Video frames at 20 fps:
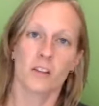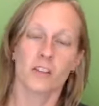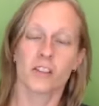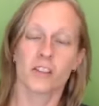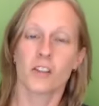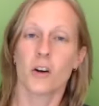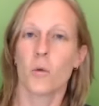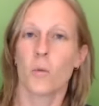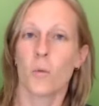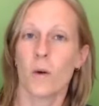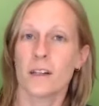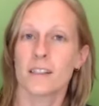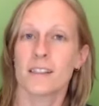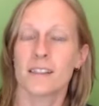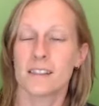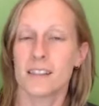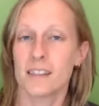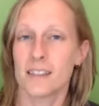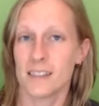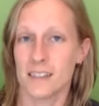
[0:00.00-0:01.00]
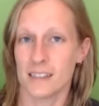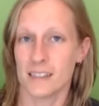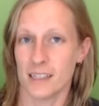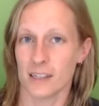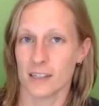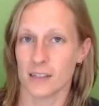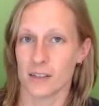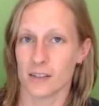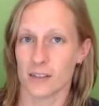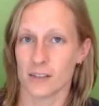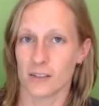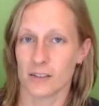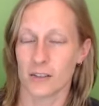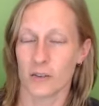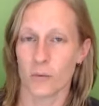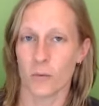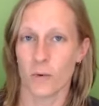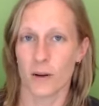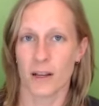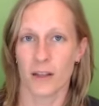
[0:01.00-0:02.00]
So, what's the deal
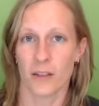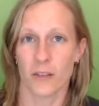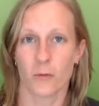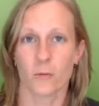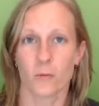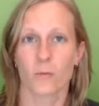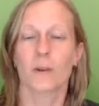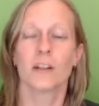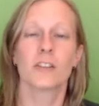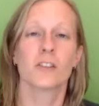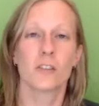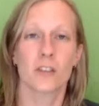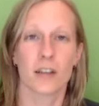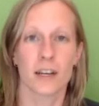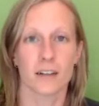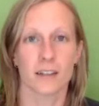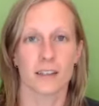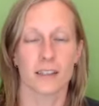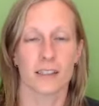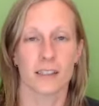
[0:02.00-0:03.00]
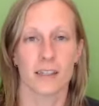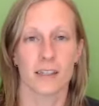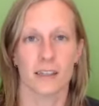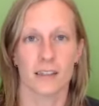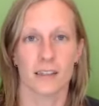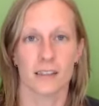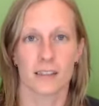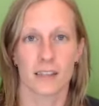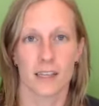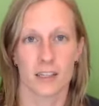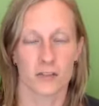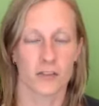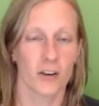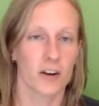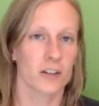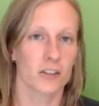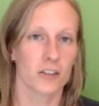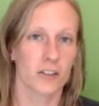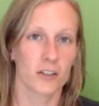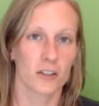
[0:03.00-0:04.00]
with rental guarantees as
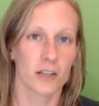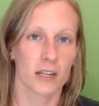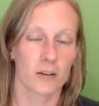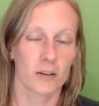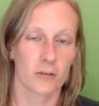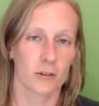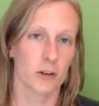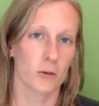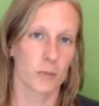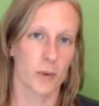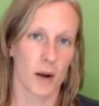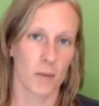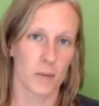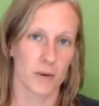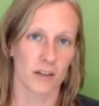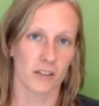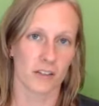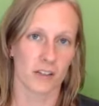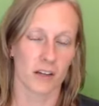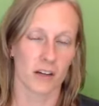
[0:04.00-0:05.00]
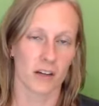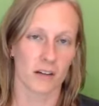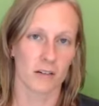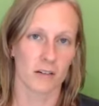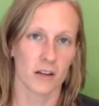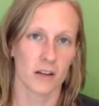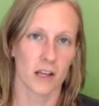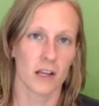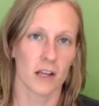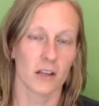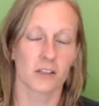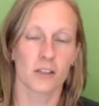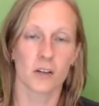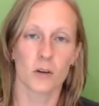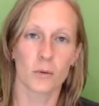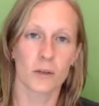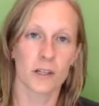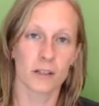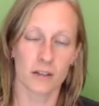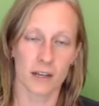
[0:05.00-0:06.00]
far as turnkey rental properties go? So,
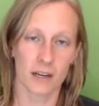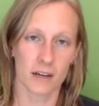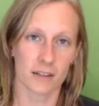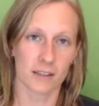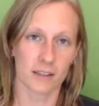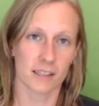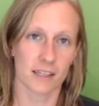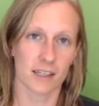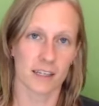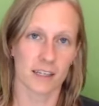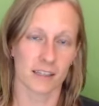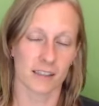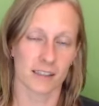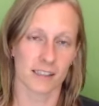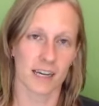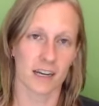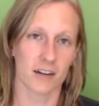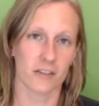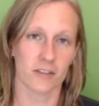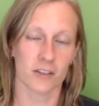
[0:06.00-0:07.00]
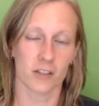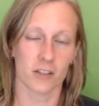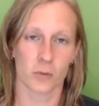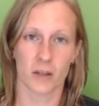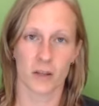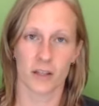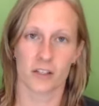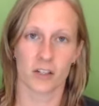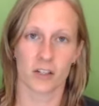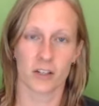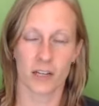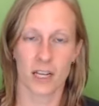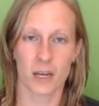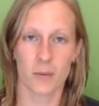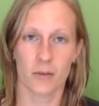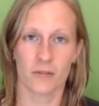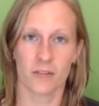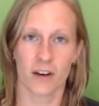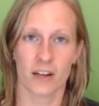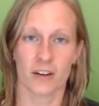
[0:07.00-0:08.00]
rental guarantee in itself is when the turnkey
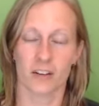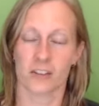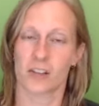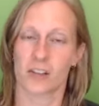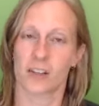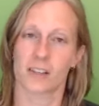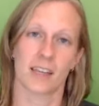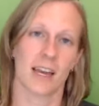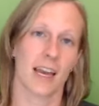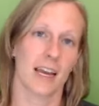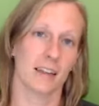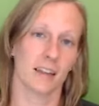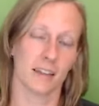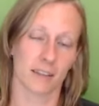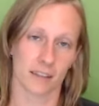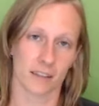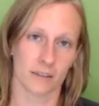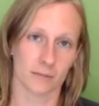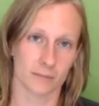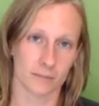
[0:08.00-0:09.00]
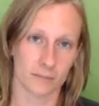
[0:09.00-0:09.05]
provider says, hey, listen,